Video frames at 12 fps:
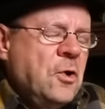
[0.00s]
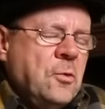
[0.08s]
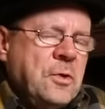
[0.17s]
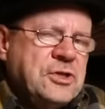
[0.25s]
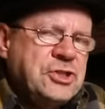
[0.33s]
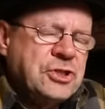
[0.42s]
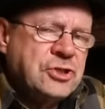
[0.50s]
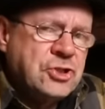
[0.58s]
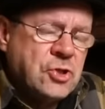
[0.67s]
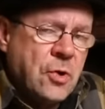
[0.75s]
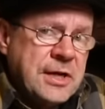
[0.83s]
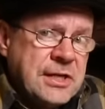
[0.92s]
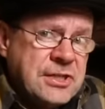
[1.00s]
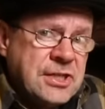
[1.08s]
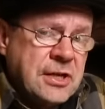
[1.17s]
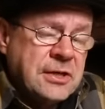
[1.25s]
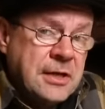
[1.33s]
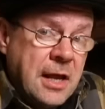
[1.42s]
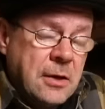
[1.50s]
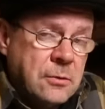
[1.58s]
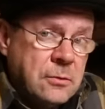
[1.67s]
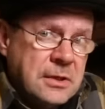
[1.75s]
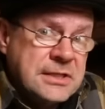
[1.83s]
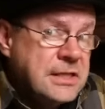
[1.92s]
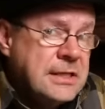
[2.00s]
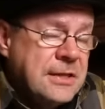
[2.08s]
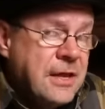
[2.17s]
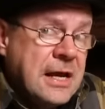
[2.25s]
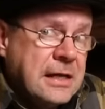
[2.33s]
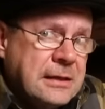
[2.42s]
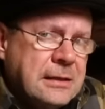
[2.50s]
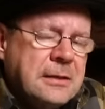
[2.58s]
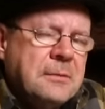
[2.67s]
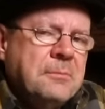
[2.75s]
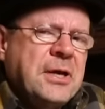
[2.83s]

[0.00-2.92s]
which enjoys now, didn't then,